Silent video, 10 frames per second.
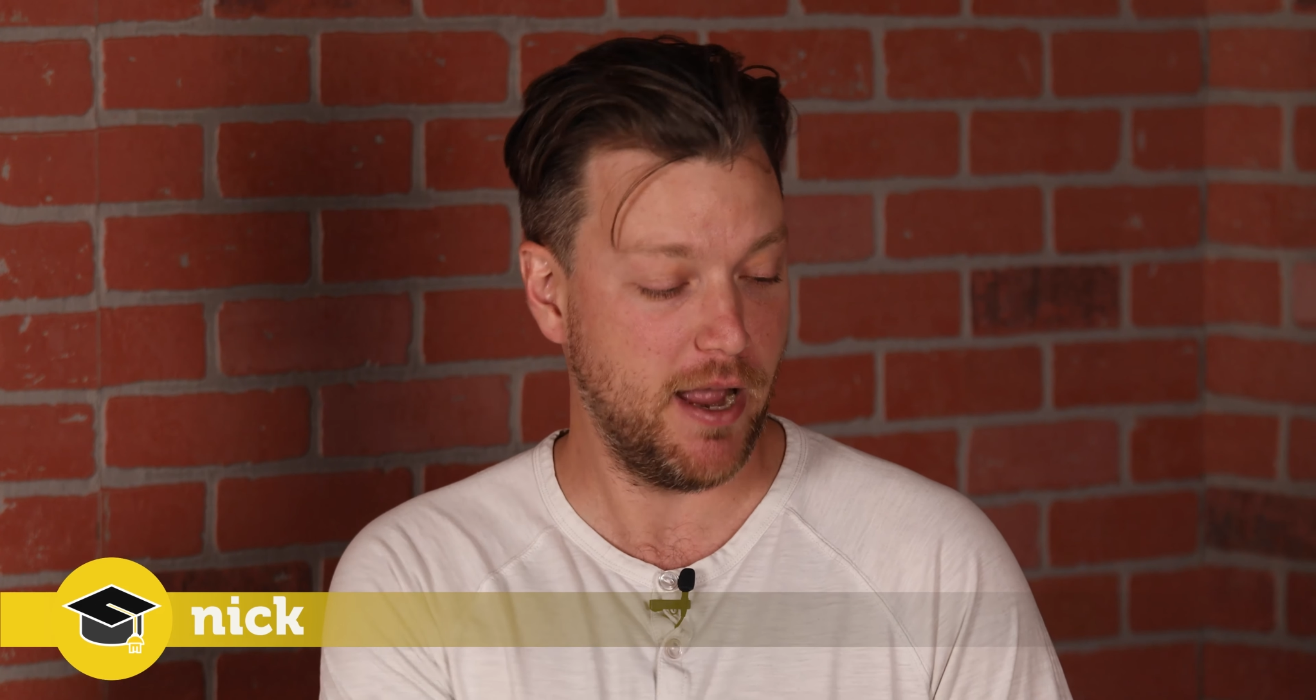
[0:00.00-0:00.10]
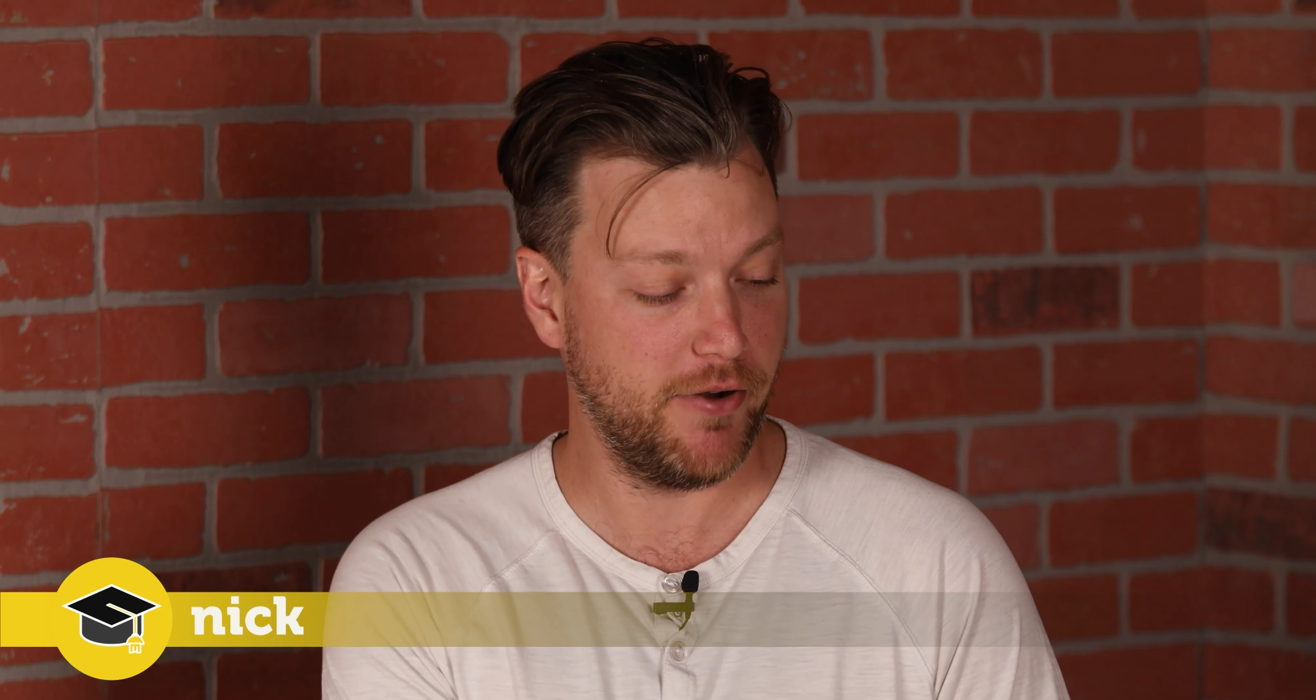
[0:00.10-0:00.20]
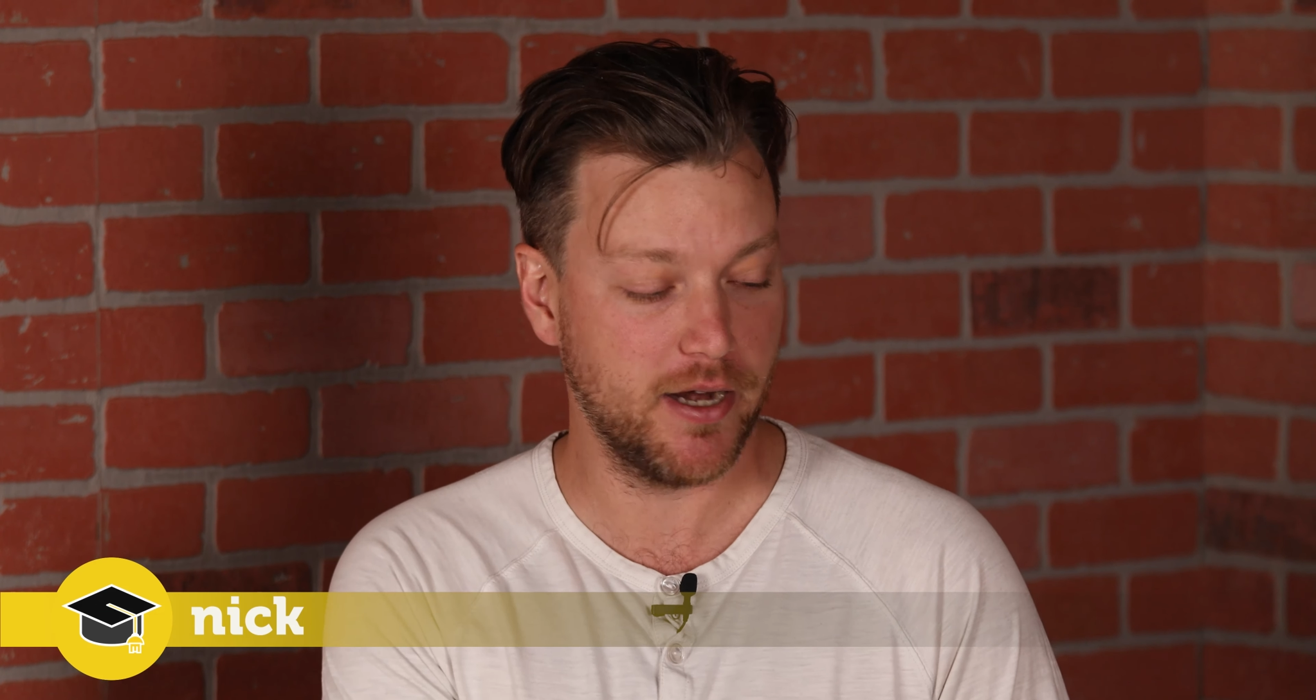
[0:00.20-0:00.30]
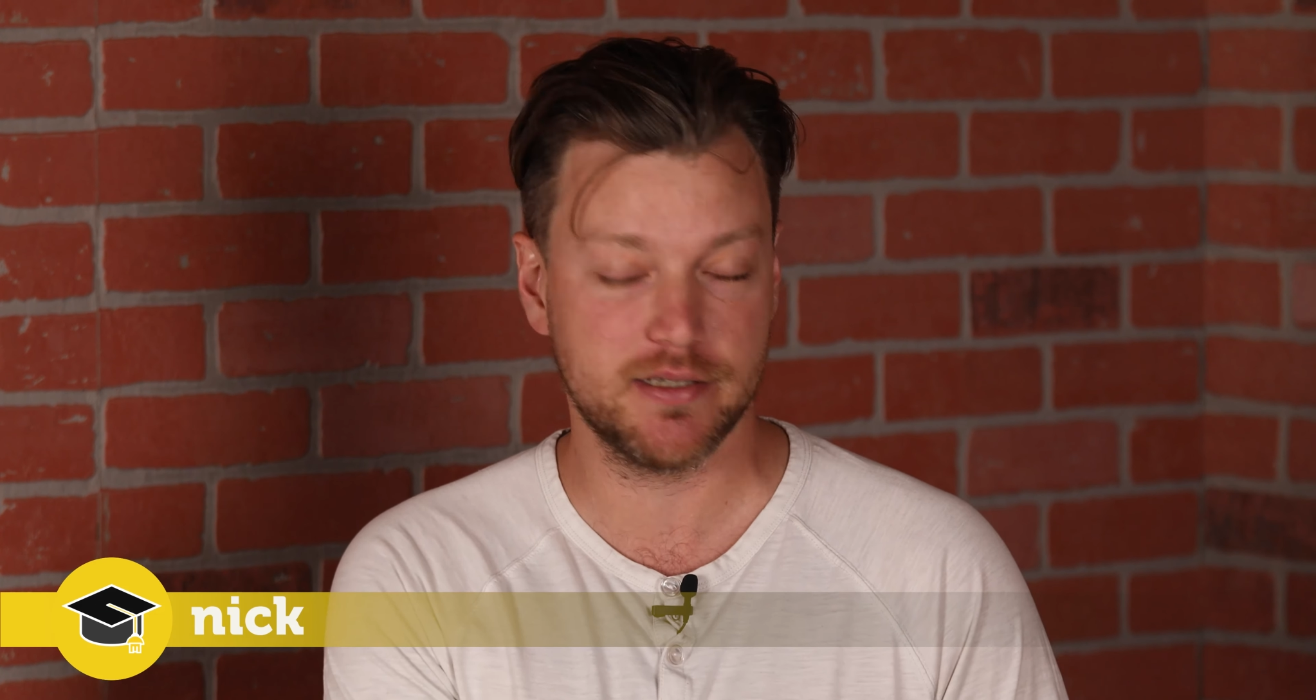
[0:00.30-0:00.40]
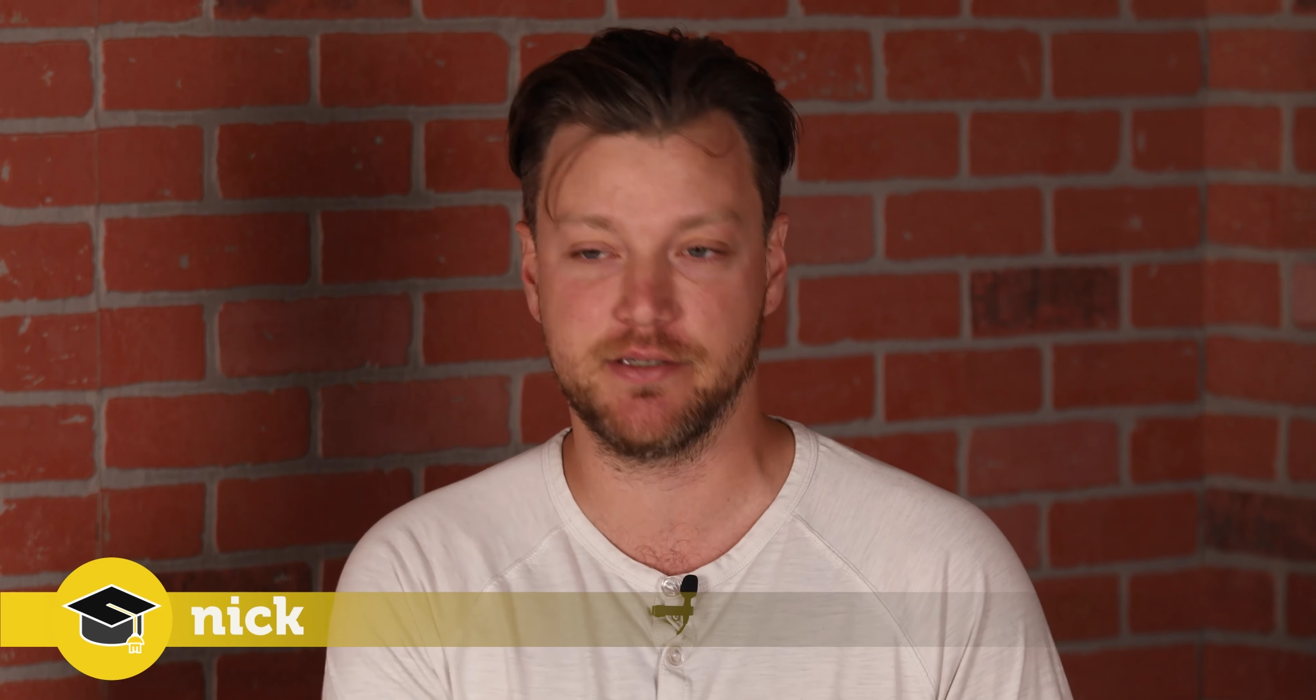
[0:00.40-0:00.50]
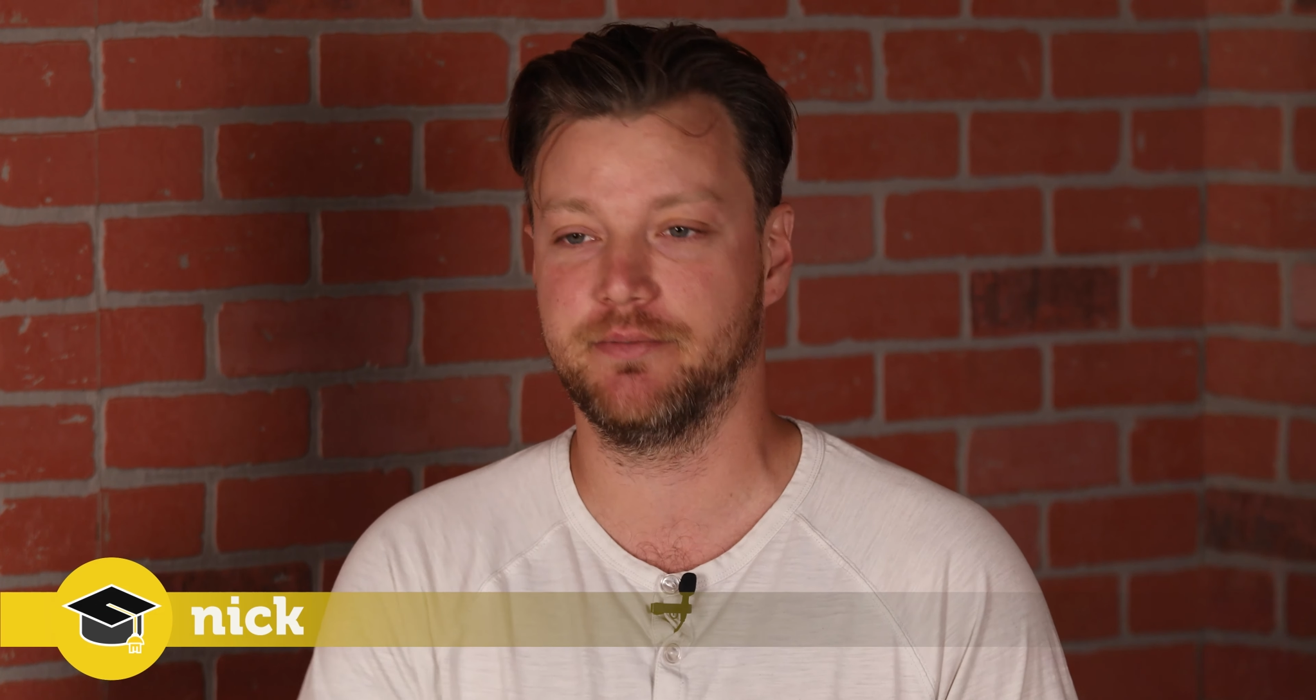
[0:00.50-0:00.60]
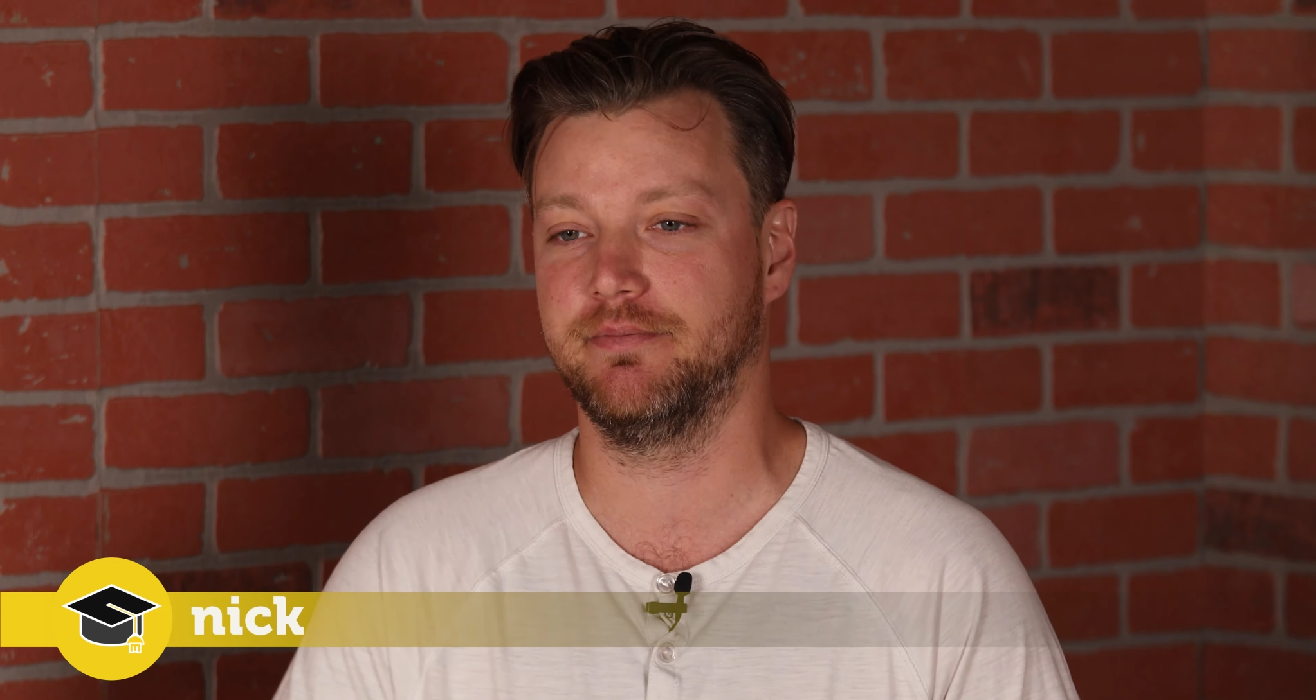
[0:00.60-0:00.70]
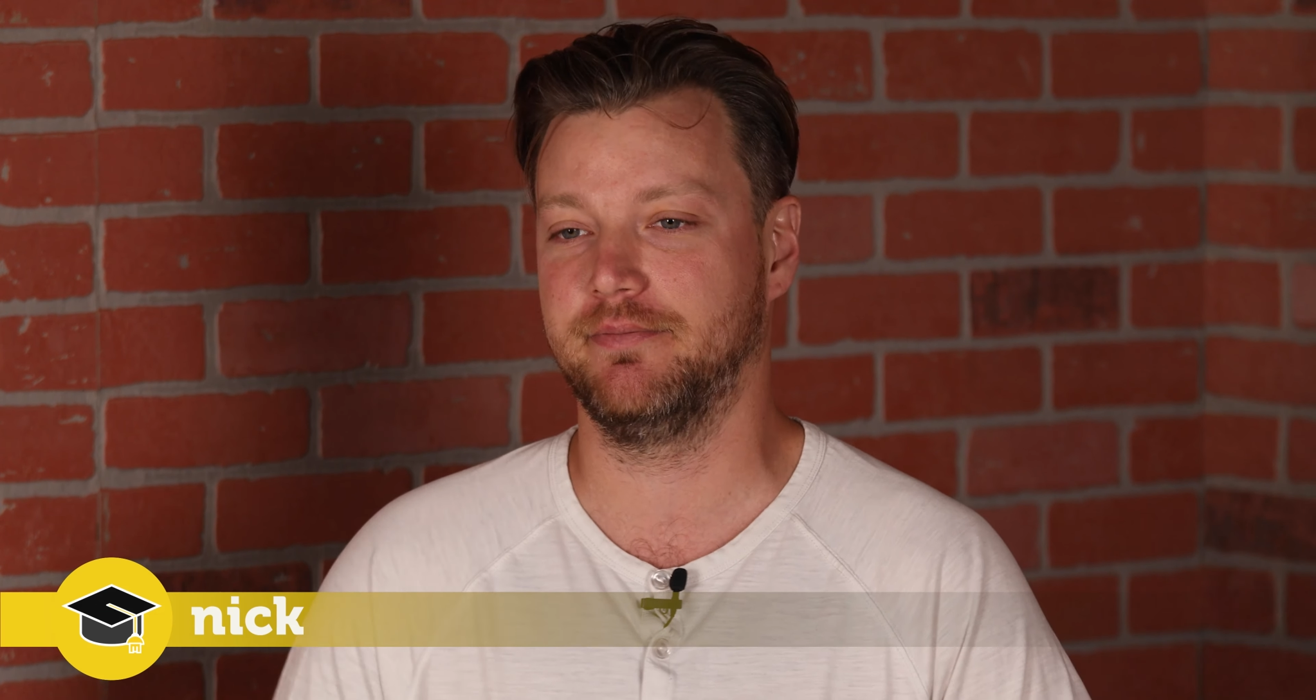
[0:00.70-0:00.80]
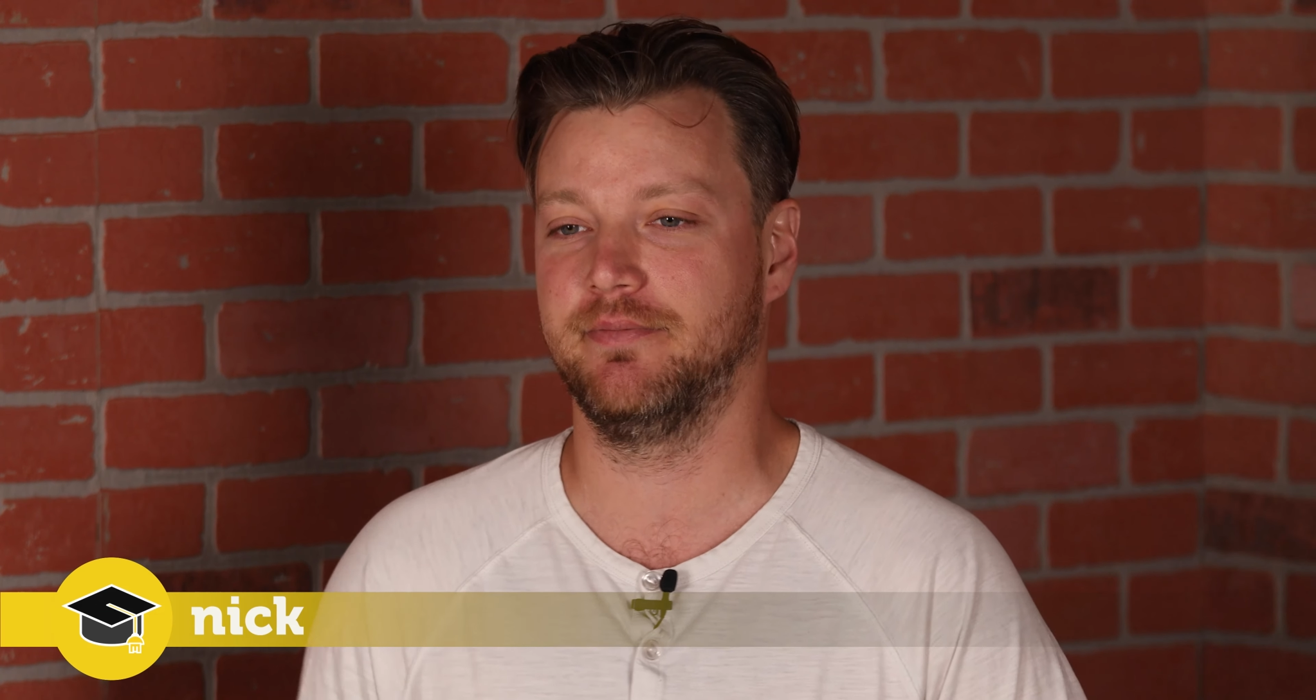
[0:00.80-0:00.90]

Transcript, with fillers: of Pyrex.